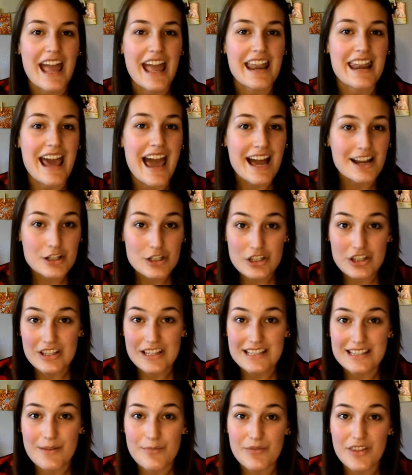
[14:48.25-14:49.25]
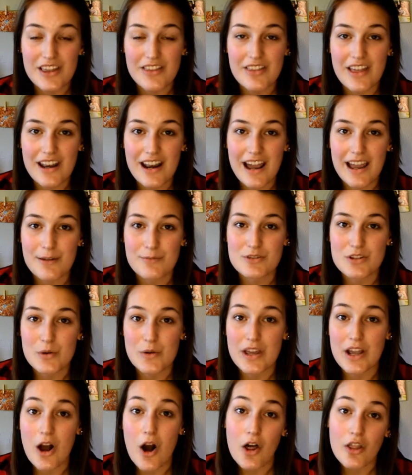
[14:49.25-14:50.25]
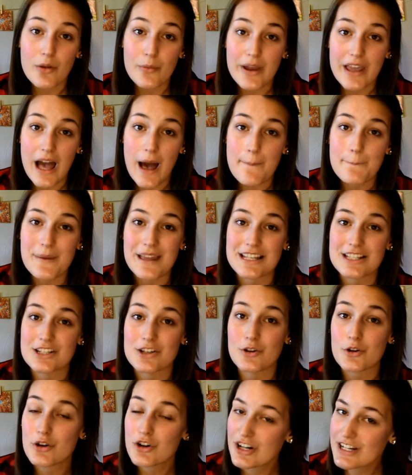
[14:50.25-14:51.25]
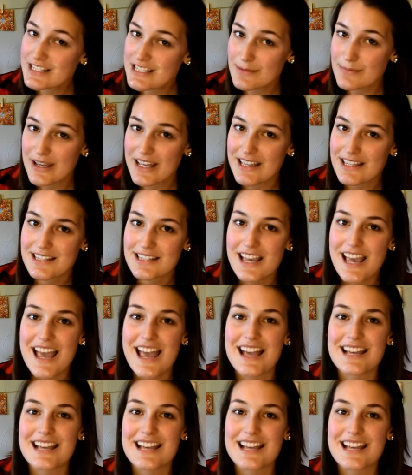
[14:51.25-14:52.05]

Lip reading: And actually something that I'm doing all the way up until Christmas